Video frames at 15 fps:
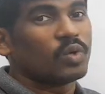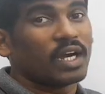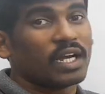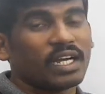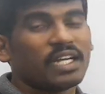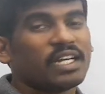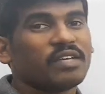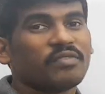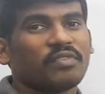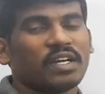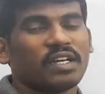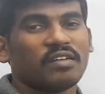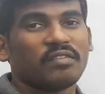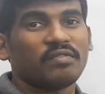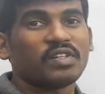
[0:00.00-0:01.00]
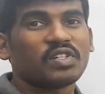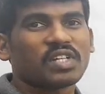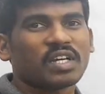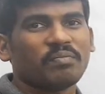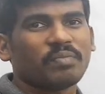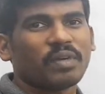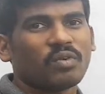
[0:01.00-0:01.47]
identify which
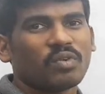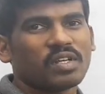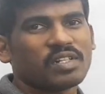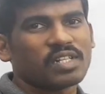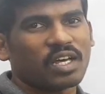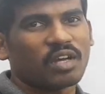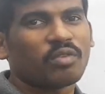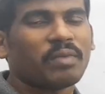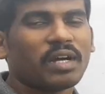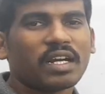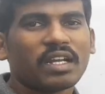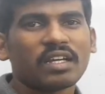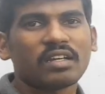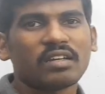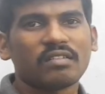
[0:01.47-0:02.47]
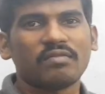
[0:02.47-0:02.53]
compound is aromatic,